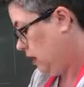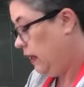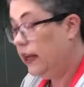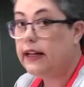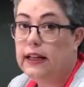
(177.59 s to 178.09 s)

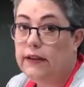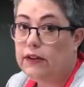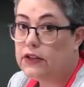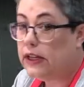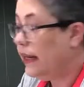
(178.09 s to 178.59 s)
You can leave the
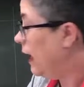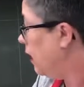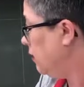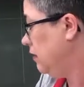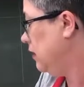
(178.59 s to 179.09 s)
chilli out